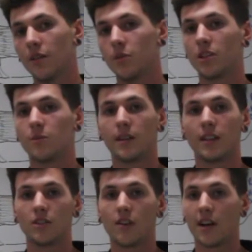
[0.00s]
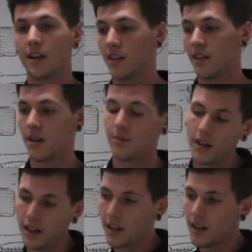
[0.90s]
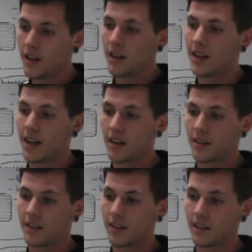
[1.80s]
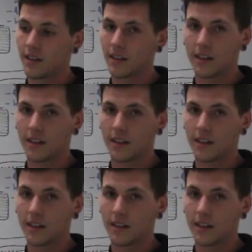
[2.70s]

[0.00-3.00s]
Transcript: here, which has been integrated into the upright. Now the